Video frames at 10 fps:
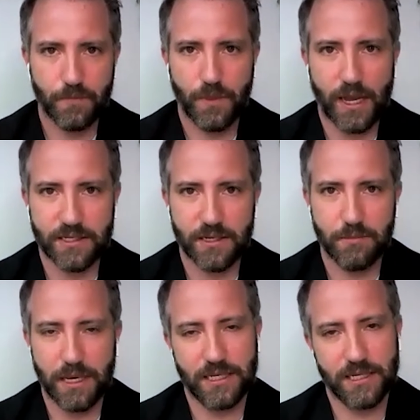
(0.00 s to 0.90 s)
That's a
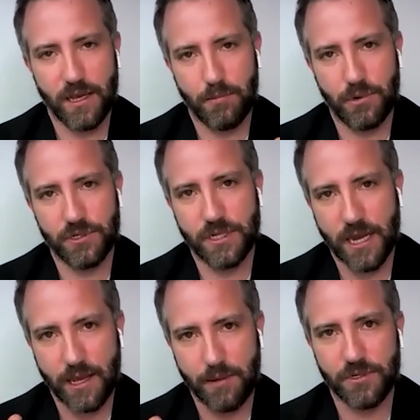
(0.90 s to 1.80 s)
baseline, person
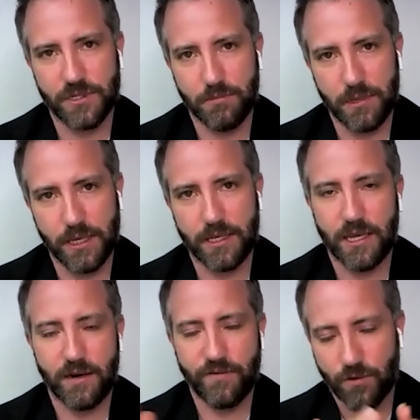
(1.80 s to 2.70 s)
A, person B. And
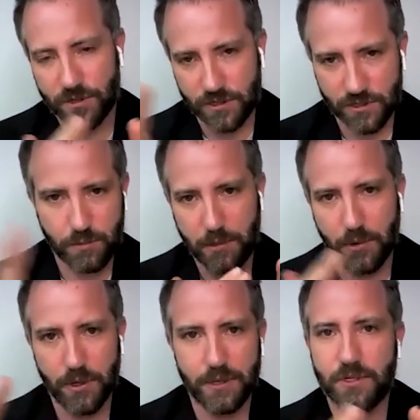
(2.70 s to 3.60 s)
then, of course, there's
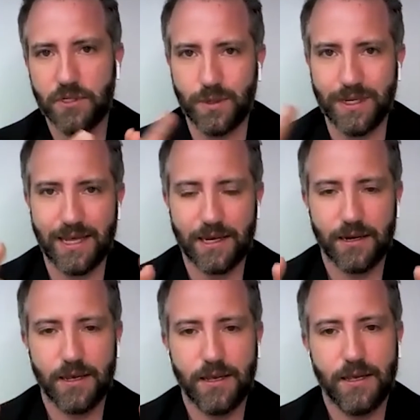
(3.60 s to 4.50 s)
people in between that.
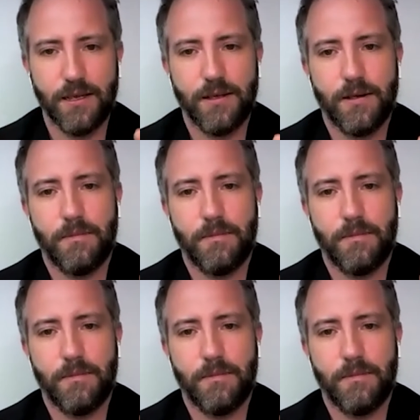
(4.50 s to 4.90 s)
Yeah.